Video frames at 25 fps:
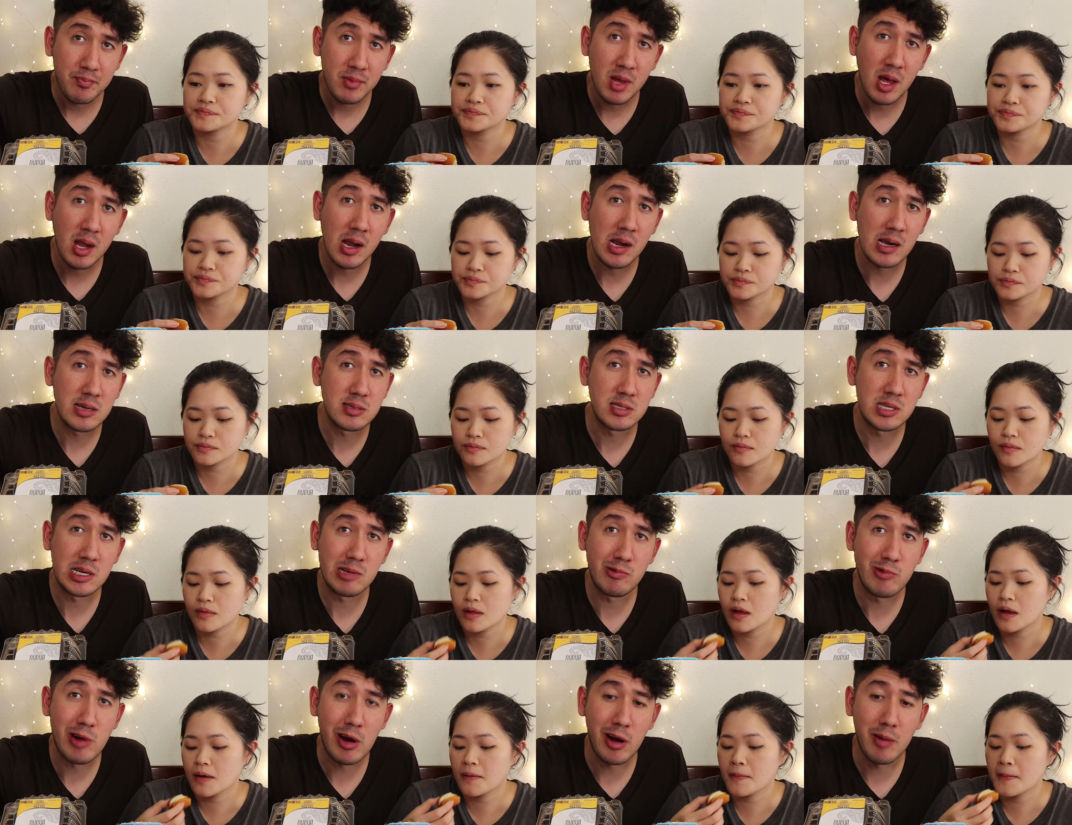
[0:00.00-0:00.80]
Speaker 1: 10 out of
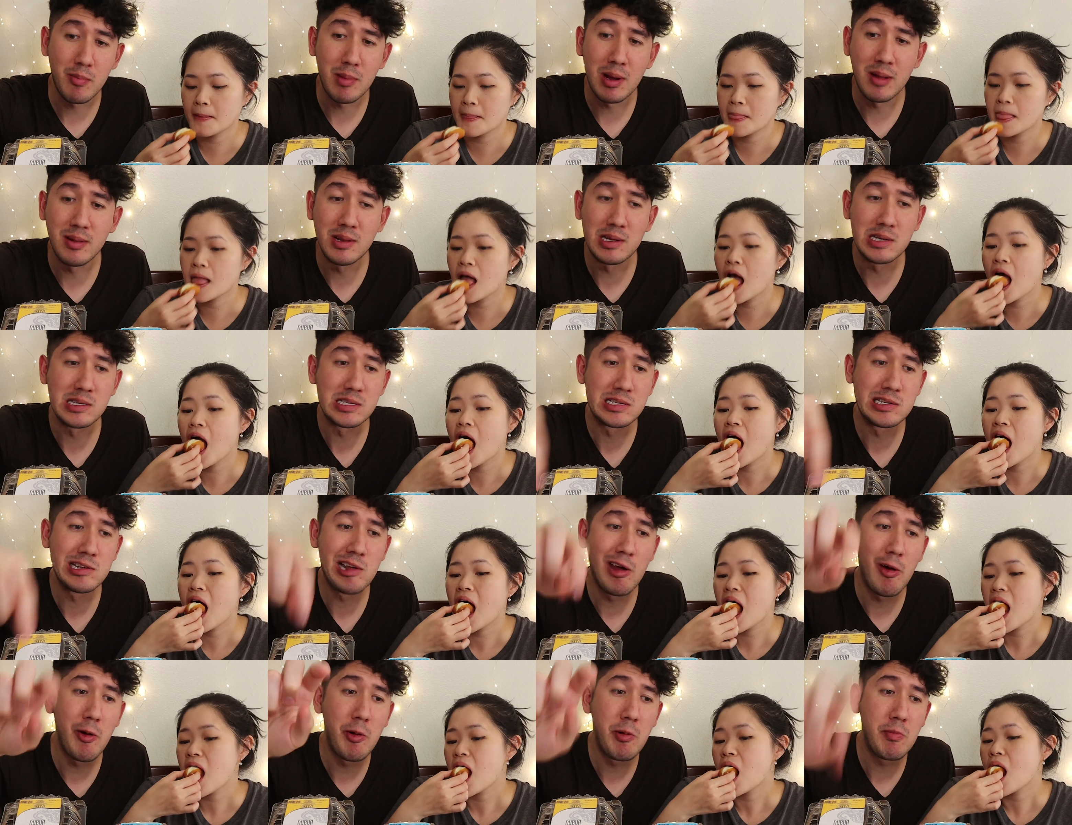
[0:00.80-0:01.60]
10 recommend
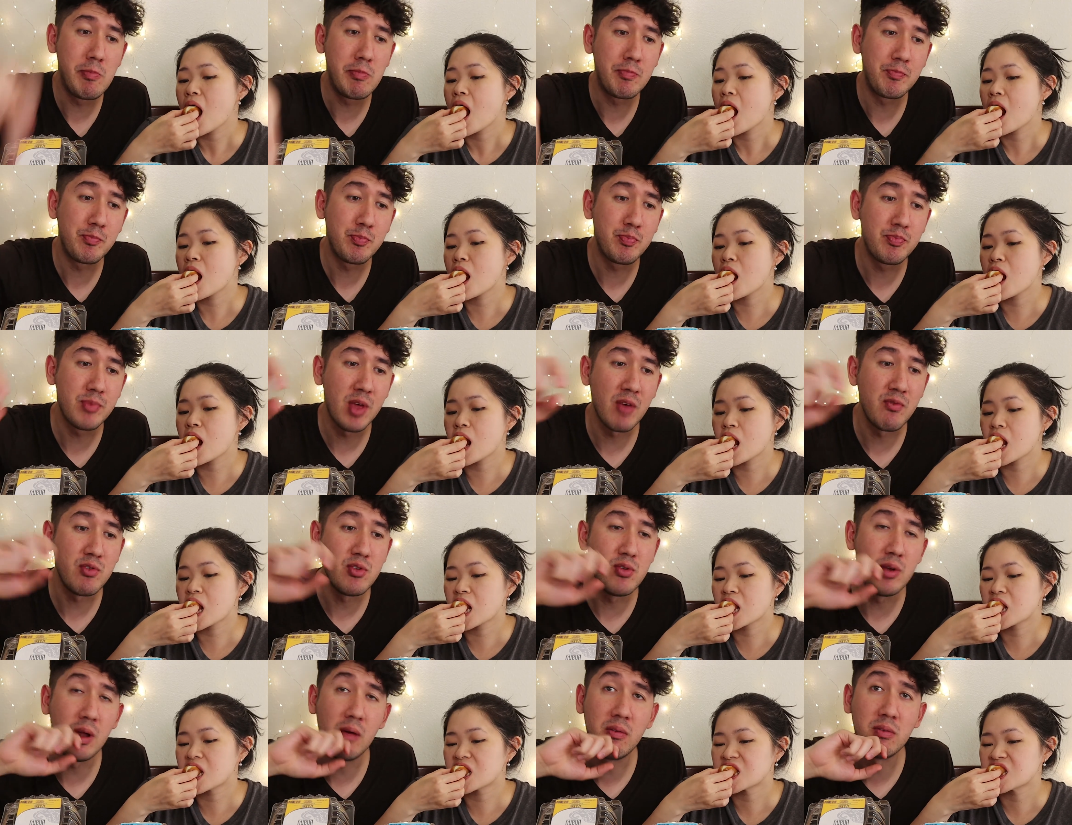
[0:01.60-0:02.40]
this mm. if
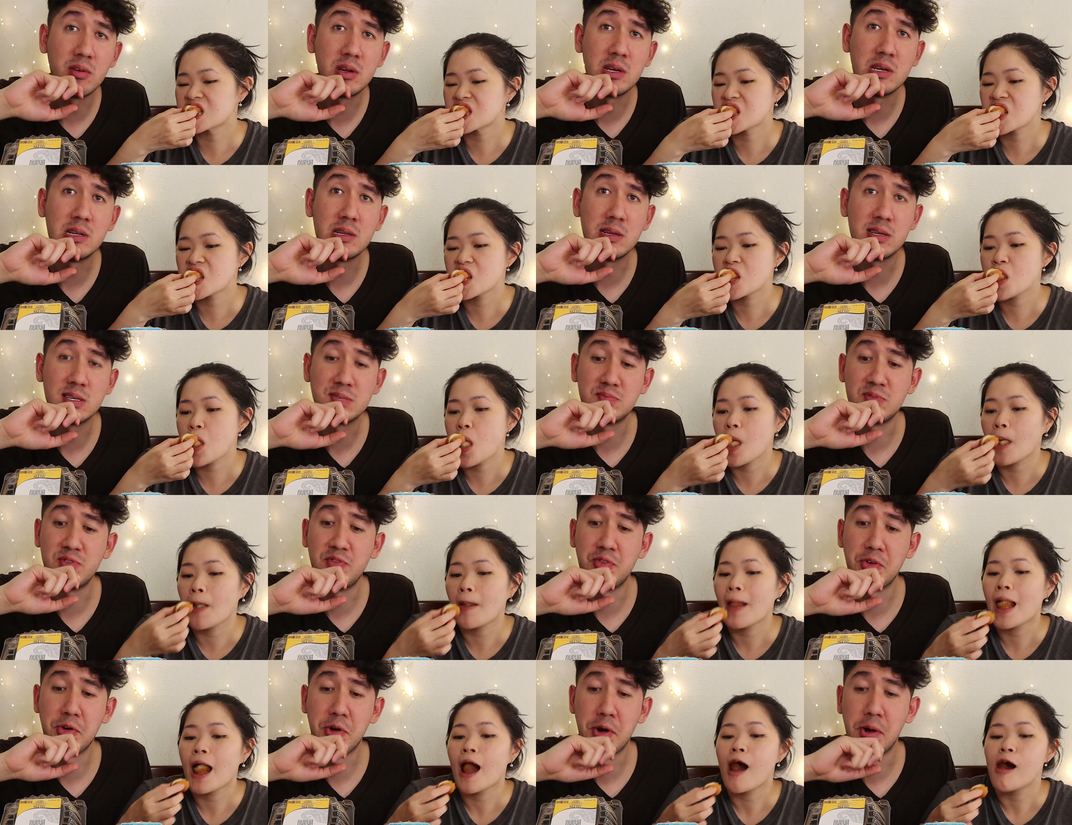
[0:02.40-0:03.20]
mmm. you've never eaten this
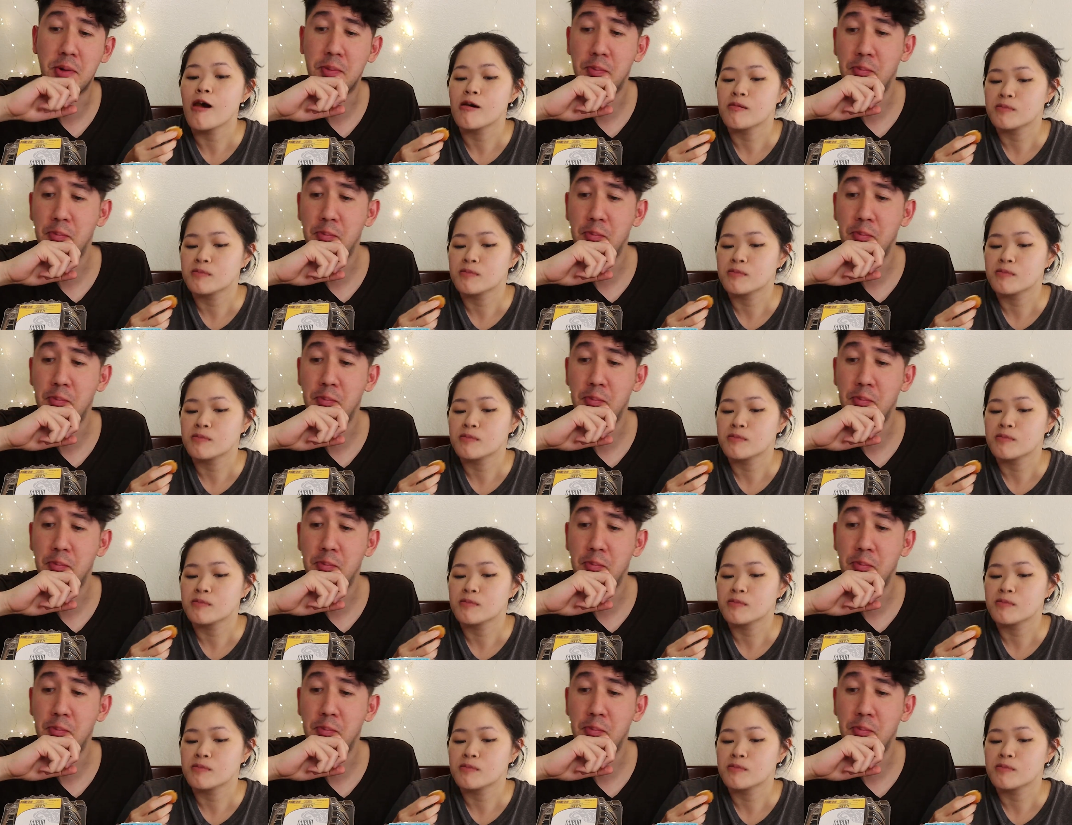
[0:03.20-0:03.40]
before.